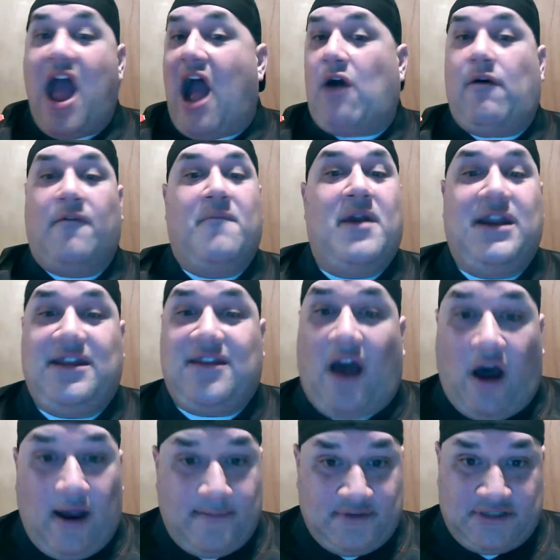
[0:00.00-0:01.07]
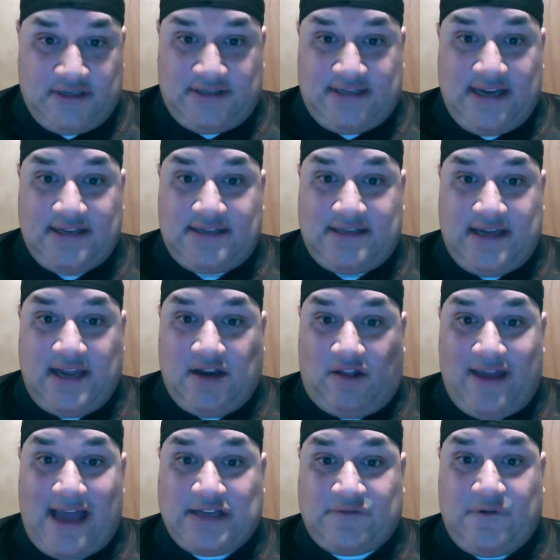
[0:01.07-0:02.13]
however many times since in the
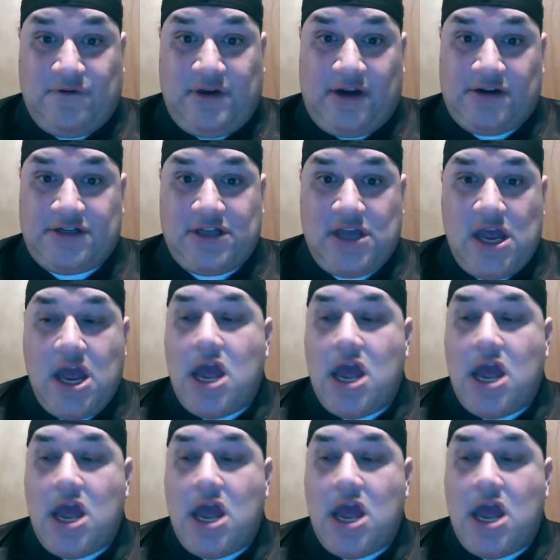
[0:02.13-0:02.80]
last few years.